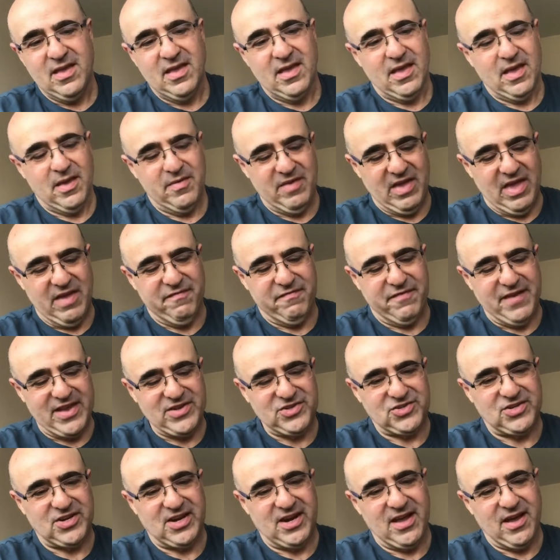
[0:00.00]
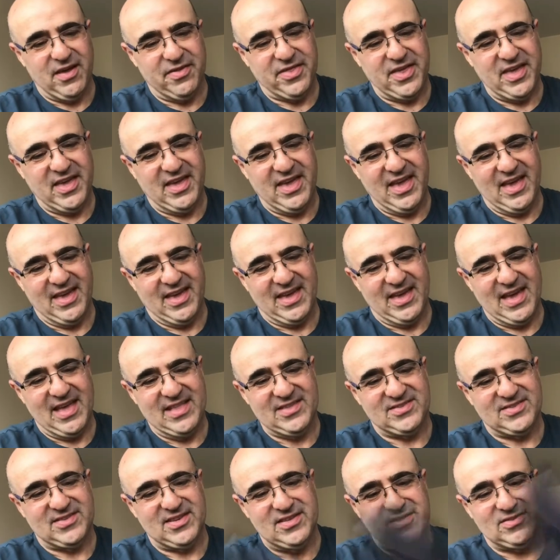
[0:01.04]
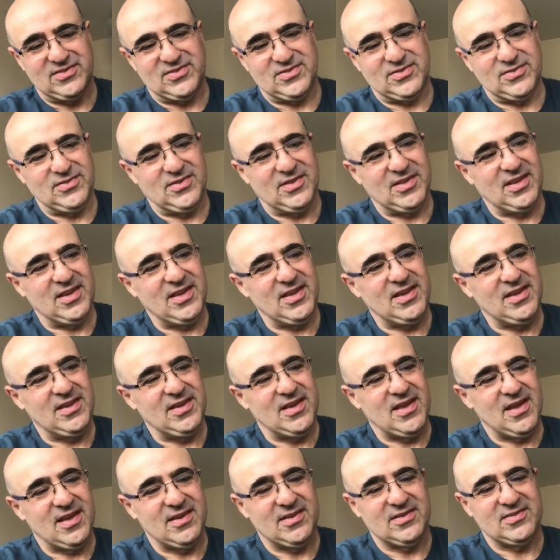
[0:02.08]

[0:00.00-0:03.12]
Eventually I think it gets into the